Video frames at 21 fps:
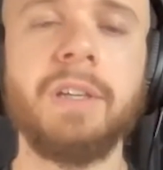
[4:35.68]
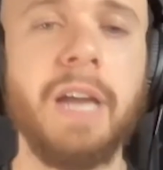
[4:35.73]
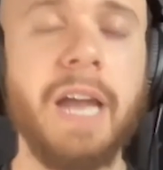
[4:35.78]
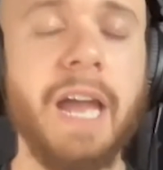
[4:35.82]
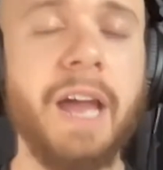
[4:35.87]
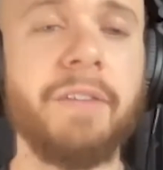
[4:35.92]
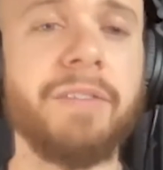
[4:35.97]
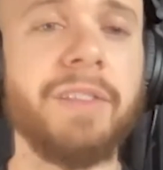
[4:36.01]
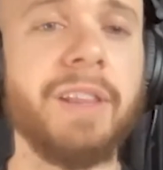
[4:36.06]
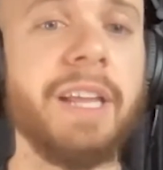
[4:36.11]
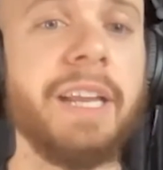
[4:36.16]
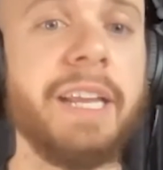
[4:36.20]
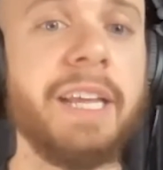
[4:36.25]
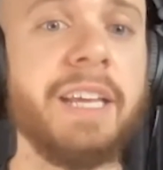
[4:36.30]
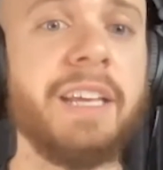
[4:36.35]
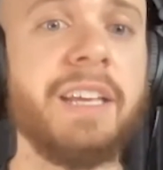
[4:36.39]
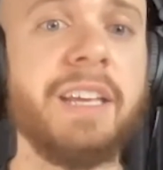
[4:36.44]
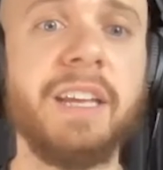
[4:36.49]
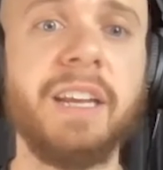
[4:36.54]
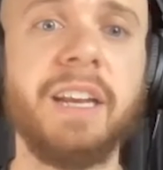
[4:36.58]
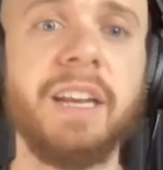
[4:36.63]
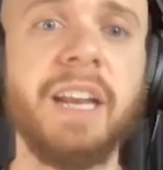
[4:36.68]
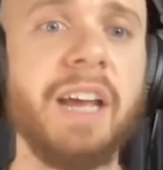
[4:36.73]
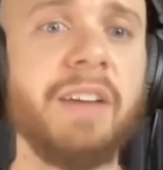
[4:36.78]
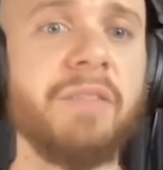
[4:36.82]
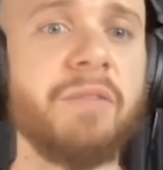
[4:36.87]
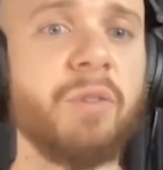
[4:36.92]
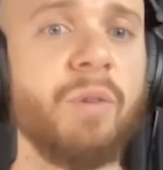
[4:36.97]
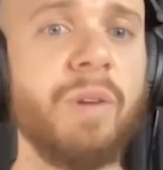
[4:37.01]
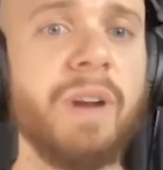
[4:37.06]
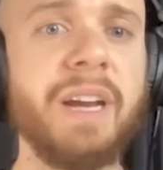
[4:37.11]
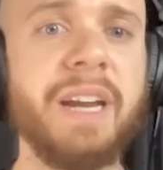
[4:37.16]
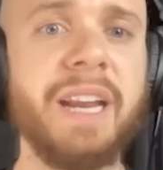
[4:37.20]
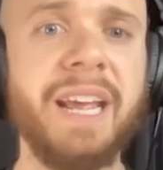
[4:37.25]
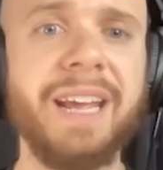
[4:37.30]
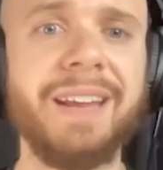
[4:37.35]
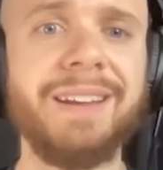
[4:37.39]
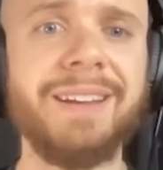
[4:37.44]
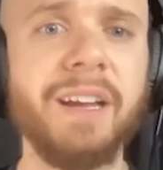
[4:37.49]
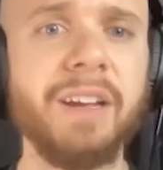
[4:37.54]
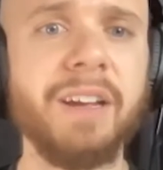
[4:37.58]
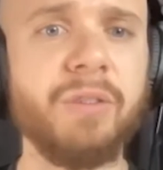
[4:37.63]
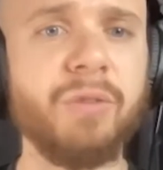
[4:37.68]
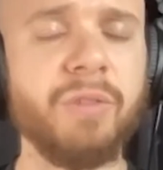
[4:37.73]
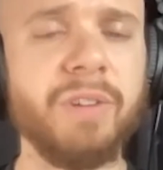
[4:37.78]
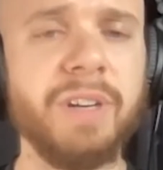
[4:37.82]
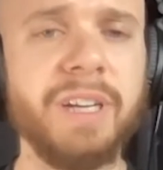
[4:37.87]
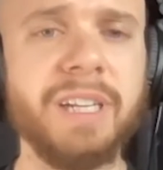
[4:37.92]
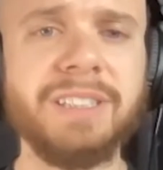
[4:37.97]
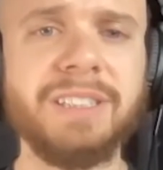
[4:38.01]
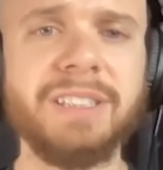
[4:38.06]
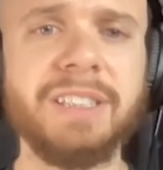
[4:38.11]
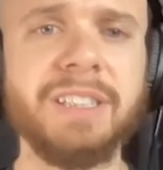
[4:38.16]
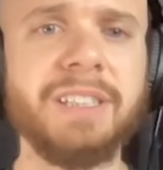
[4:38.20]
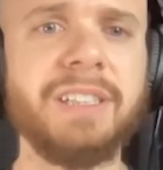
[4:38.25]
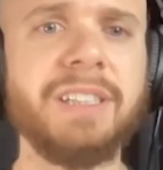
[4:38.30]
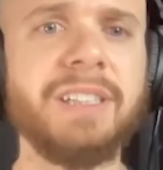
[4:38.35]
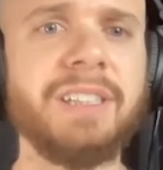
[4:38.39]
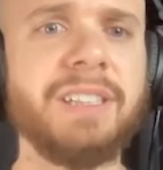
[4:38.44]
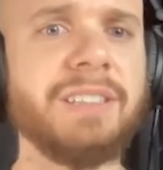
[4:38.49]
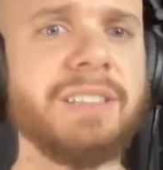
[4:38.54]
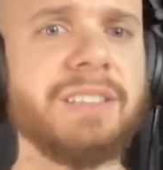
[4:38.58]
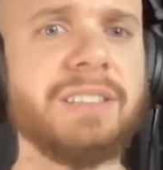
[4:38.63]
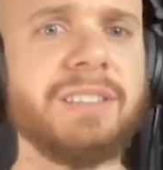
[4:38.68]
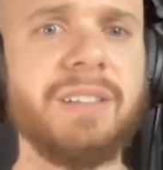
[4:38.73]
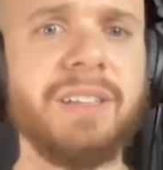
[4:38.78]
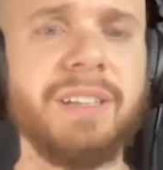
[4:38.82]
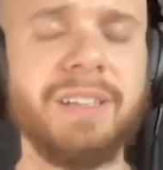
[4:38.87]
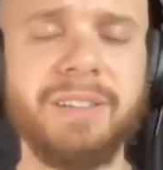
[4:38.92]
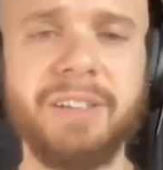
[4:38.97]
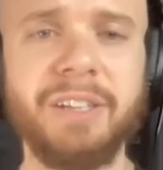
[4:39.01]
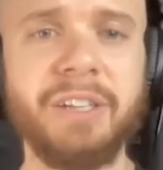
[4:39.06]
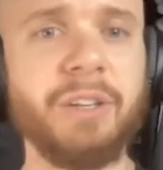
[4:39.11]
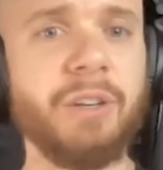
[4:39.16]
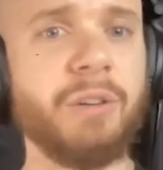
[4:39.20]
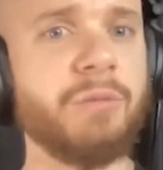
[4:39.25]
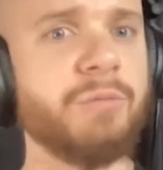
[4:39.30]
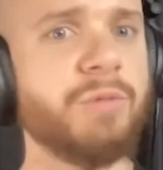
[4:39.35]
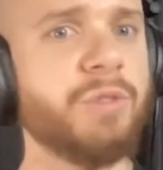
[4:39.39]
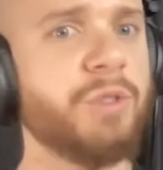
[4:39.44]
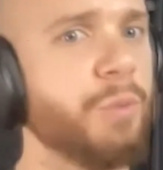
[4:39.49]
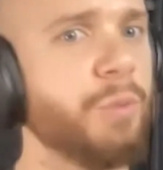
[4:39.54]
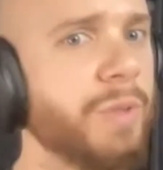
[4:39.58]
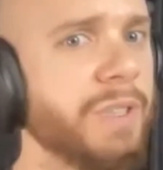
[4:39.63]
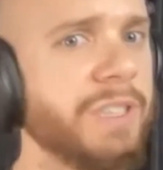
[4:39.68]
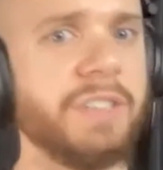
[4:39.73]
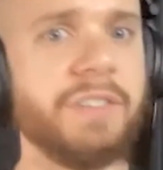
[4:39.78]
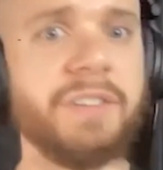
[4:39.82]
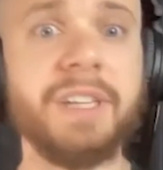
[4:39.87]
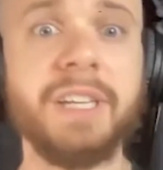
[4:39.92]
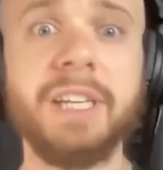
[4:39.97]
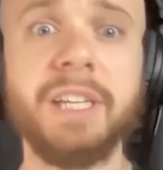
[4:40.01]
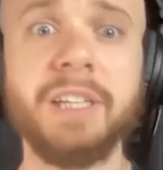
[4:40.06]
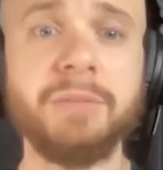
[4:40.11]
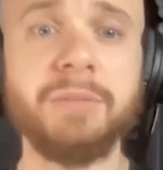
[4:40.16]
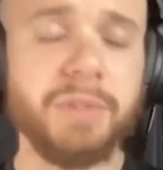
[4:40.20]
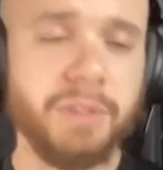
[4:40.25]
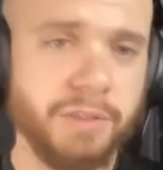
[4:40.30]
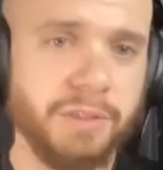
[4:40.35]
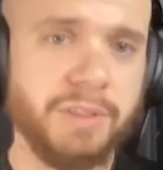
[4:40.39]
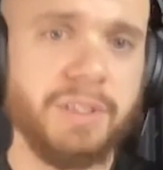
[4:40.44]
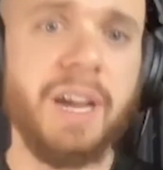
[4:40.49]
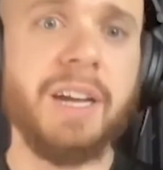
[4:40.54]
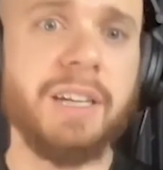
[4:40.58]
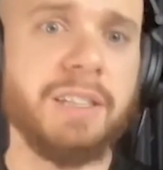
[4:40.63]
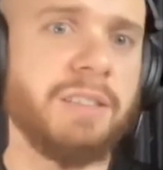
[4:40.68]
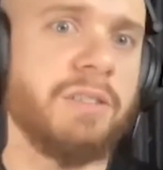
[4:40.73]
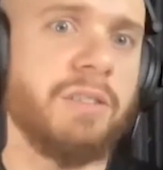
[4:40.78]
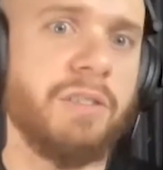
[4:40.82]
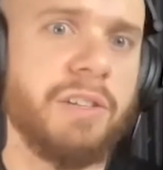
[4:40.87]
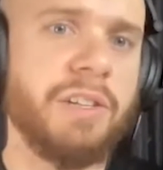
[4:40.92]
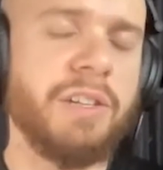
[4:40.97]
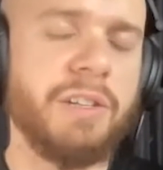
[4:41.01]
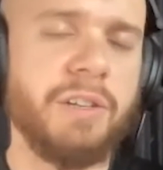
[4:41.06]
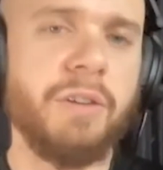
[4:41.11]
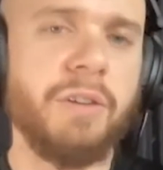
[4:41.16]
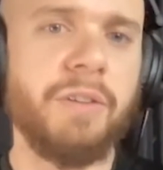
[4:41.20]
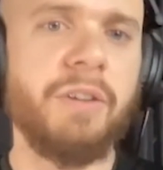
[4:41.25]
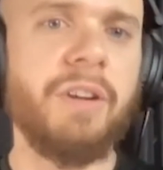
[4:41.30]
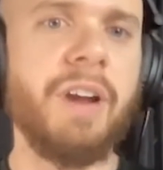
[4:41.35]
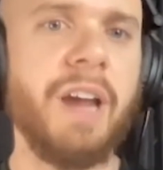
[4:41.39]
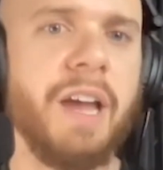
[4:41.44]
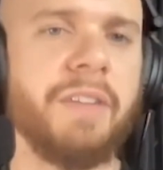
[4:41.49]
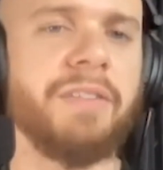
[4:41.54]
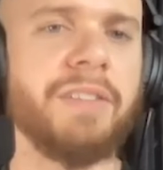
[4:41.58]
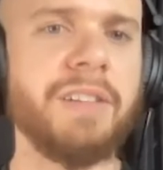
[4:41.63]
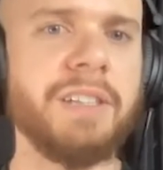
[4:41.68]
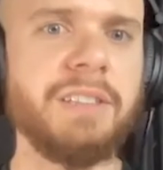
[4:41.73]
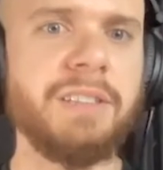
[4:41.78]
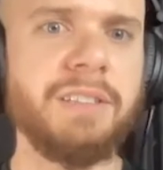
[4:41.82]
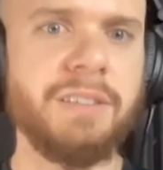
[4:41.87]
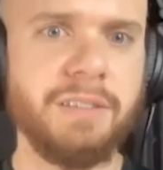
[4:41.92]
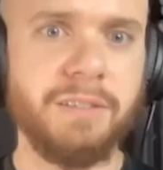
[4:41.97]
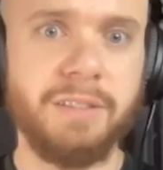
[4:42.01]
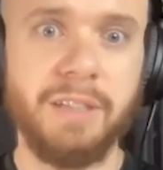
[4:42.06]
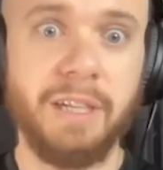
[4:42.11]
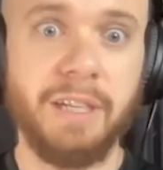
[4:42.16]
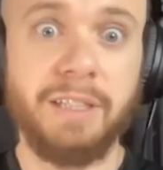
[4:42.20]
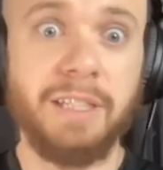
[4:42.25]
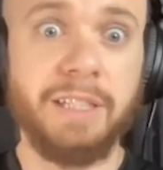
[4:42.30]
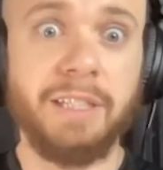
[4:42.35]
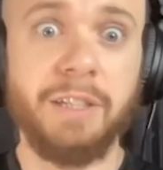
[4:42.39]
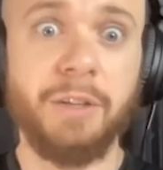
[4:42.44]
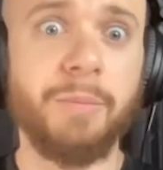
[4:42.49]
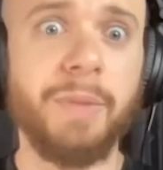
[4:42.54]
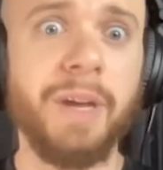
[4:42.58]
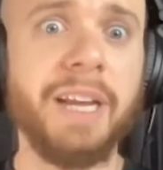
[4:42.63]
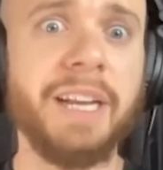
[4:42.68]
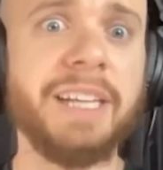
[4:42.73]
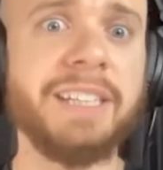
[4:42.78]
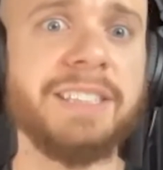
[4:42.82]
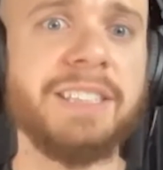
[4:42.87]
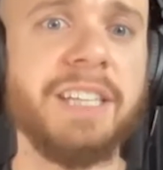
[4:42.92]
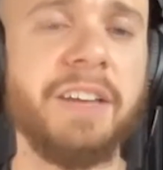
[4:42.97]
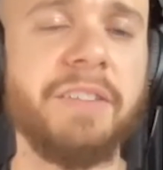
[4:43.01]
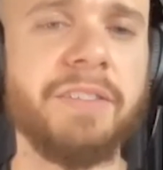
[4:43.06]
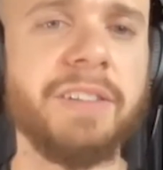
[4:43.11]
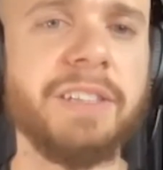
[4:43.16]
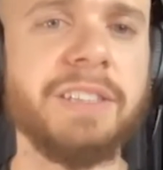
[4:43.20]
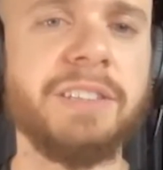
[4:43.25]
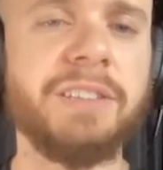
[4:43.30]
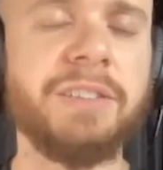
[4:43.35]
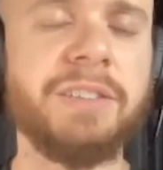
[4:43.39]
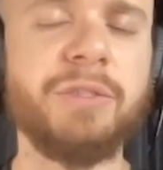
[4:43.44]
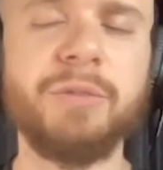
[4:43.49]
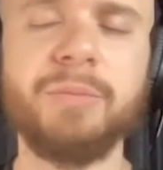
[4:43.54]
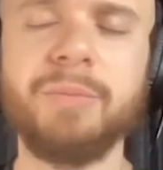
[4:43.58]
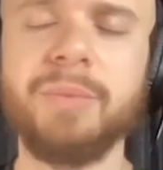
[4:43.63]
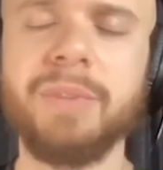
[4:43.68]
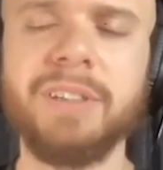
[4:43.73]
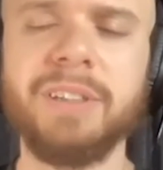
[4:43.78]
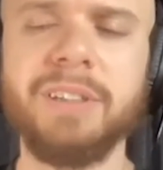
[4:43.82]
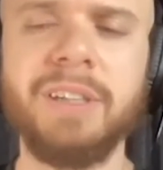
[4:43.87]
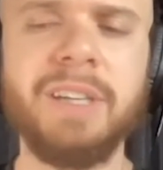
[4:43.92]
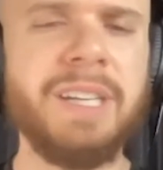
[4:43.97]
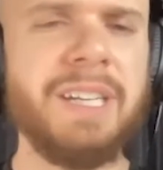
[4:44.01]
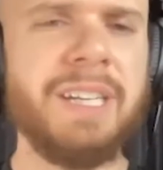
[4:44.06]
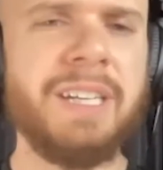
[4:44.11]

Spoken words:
athletic and have great hand-eye coordination and, you know, twitch of the hips. Those guys are, you know, they're athletes. I think they're badass athletes too, but